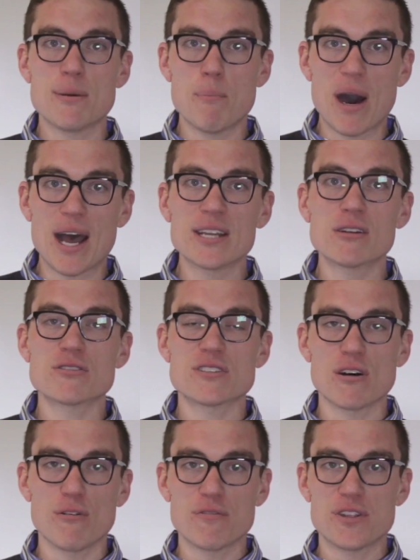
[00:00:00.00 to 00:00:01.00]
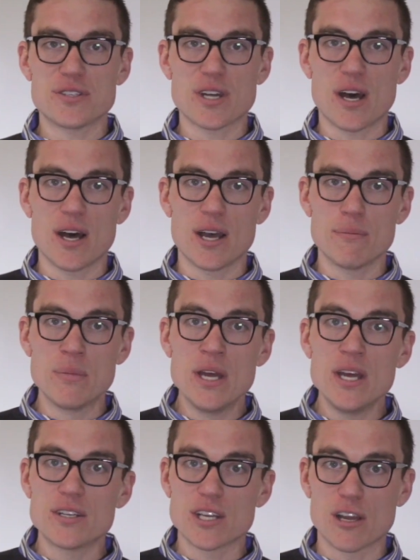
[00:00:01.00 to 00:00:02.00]
to buy yourself the time
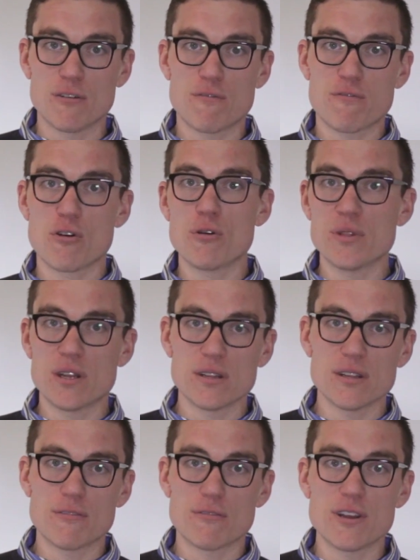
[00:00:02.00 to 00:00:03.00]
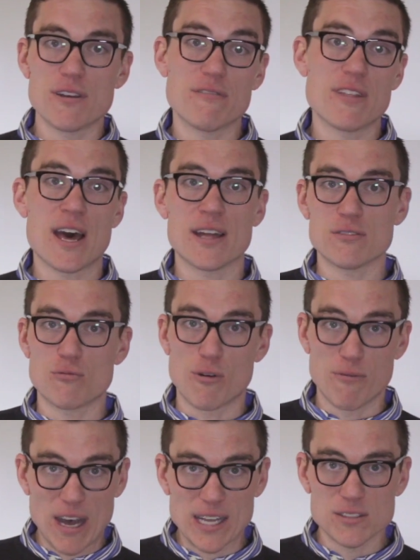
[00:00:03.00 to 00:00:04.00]
to confirm the delivery of that
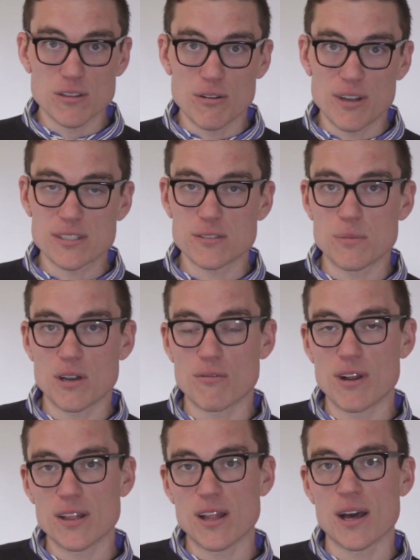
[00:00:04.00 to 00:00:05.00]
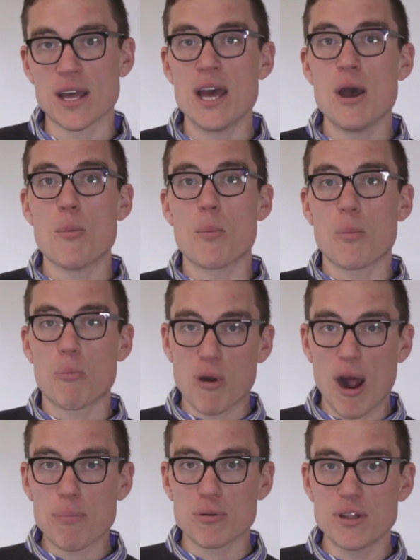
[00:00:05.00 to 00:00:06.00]
revised loan estimate at rate lock,
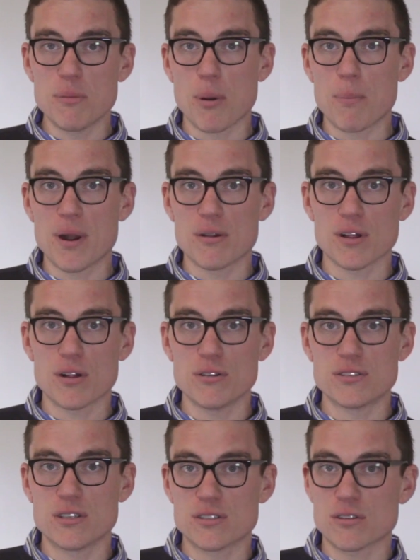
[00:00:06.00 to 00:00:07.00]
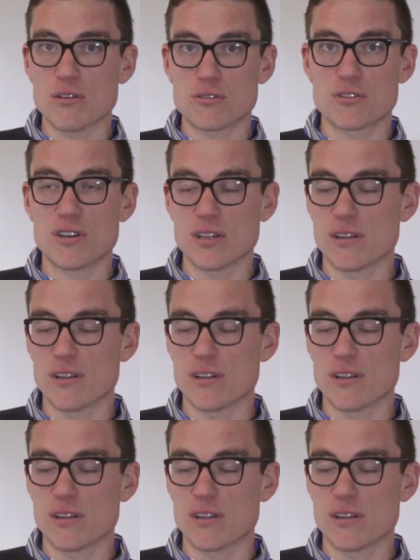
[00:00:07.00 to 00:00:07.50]
properly prepare the closing disclosure, and